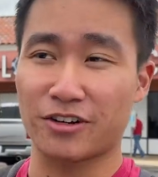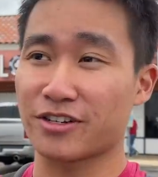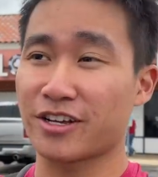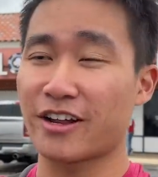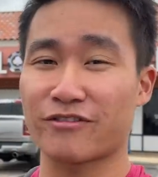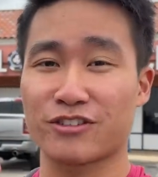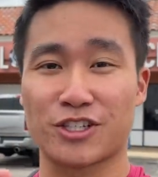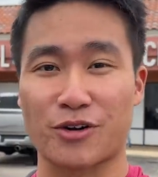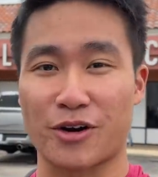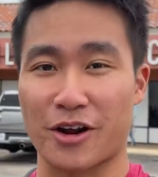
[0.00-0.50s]
You don't
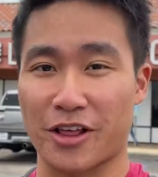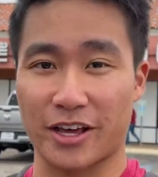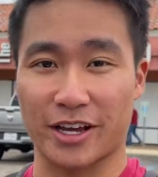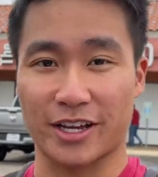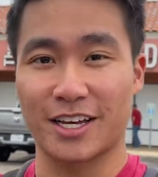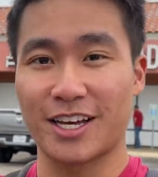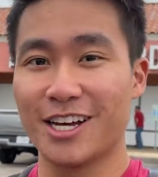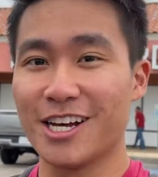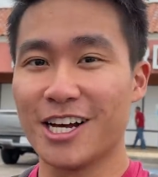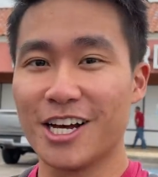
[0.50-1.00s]
have to do
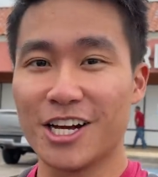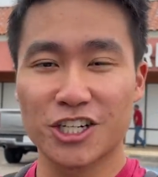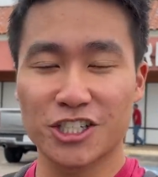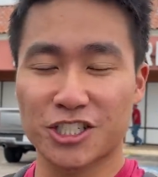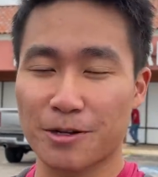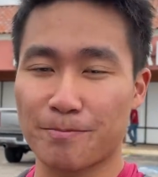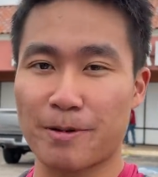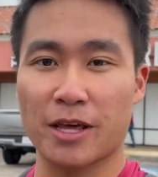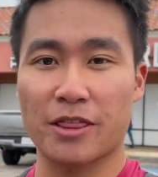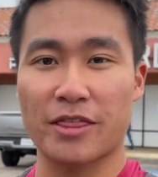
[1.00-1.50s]
anything.
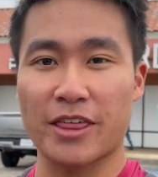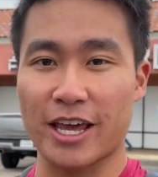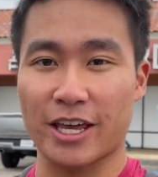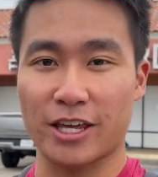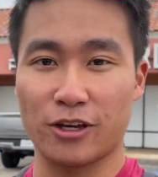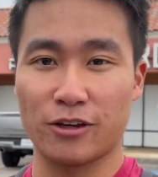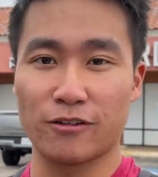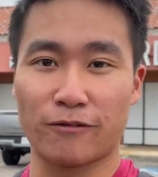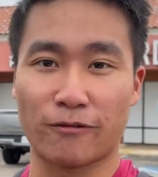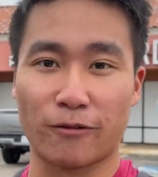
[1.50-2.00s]
Just a big
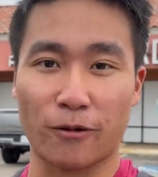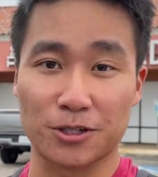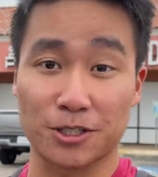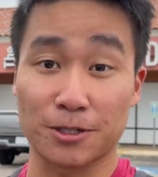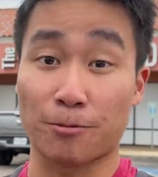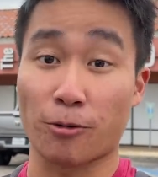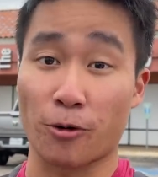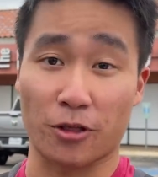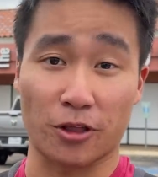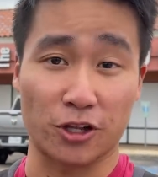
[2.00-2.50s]
thank you for
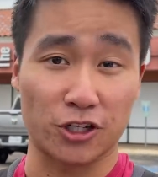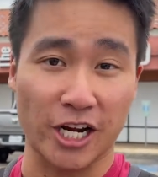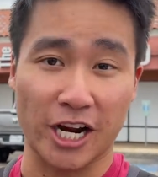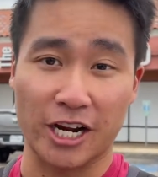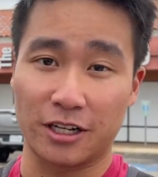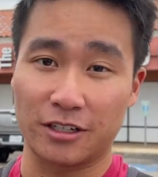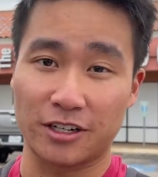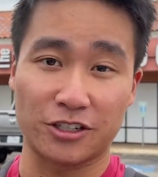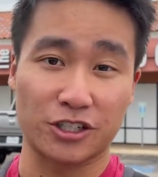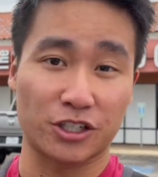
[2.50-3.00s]
supporting the
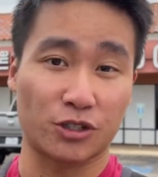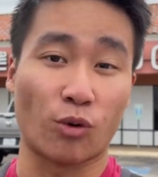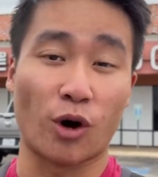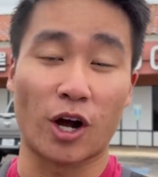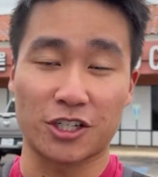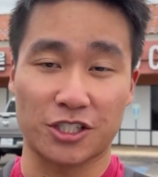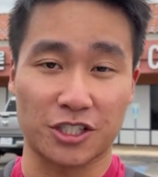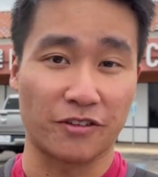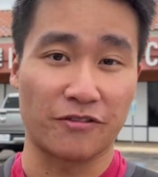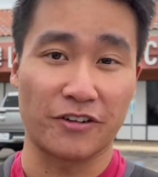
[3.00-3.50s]
channel and just
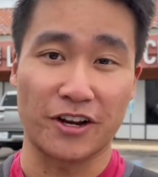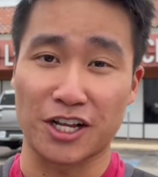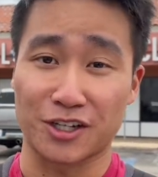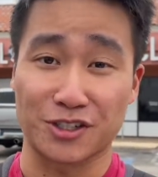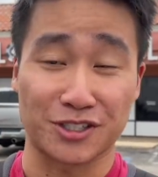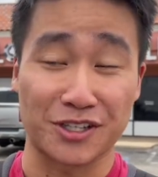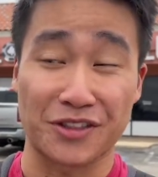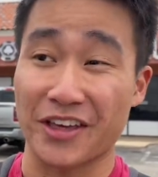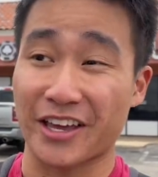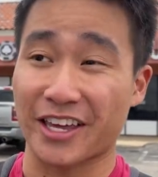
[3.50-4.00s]
watching the
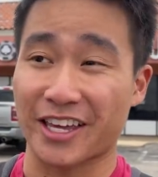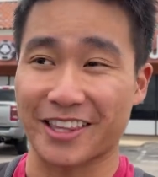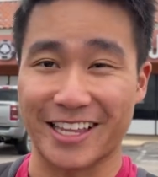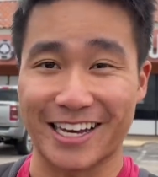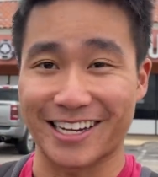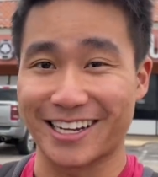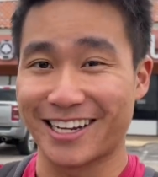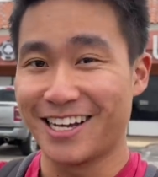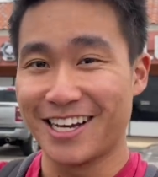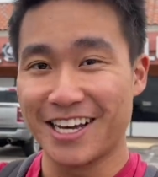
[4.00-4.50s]
videos and thinking
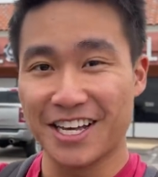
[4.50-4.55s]
that